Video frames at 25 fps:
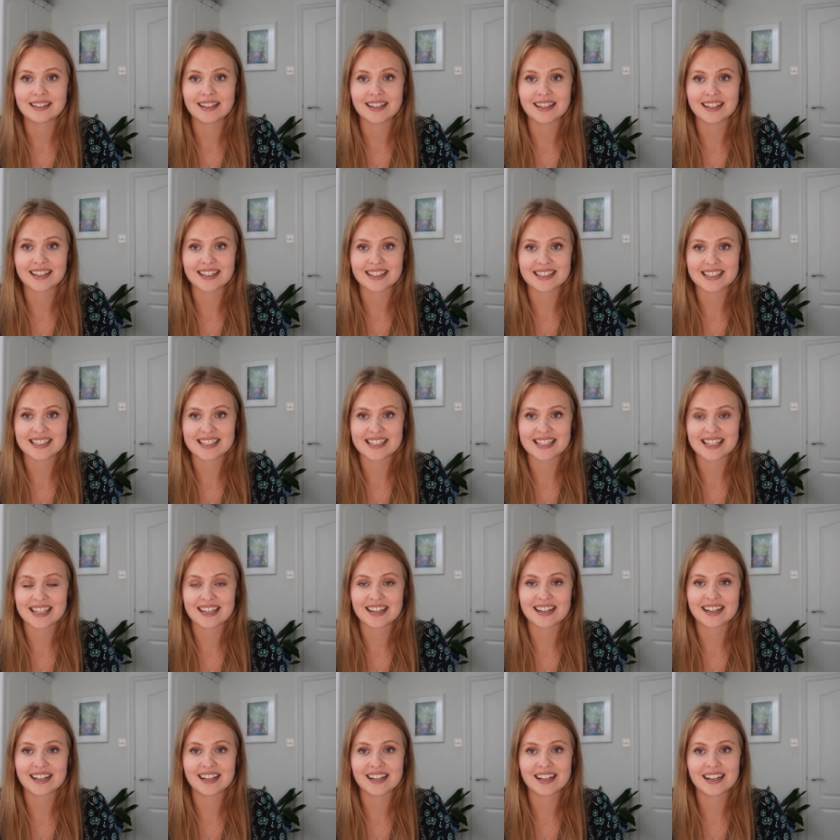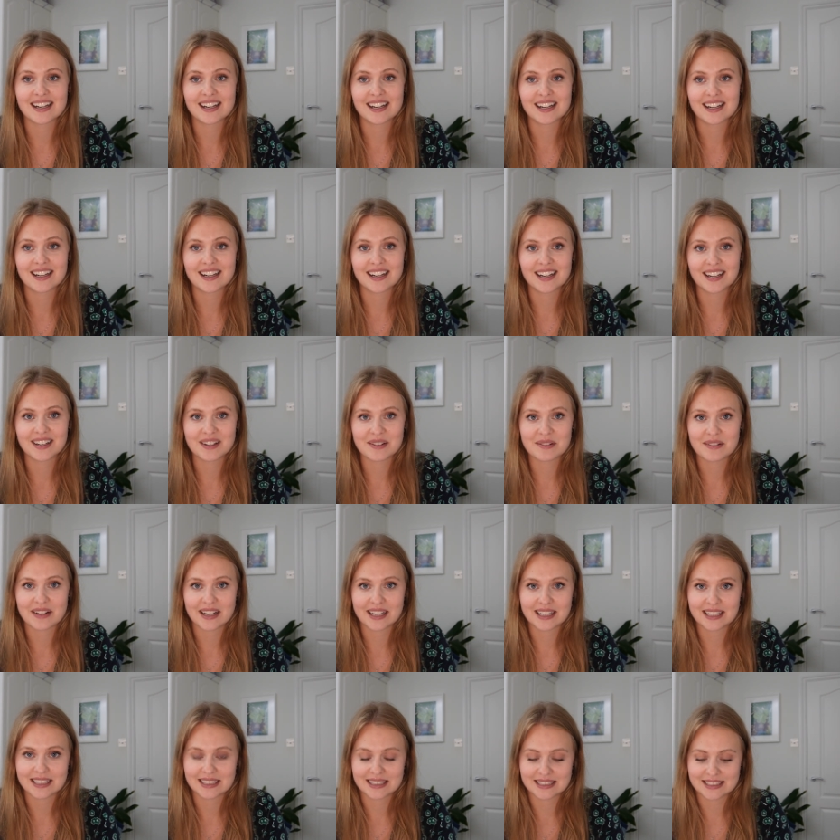and I
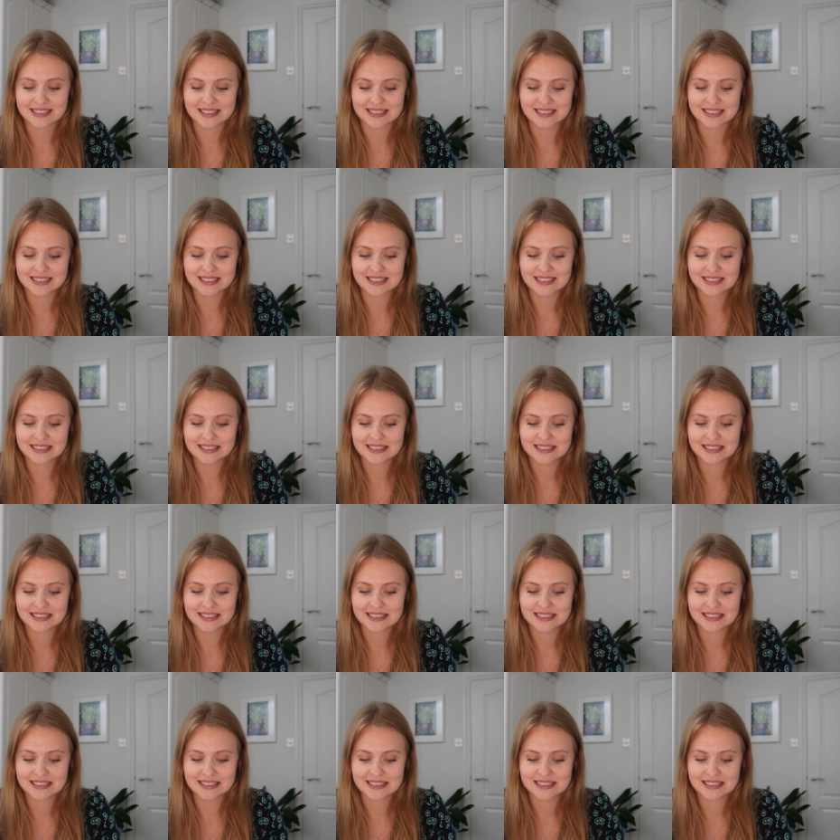reckon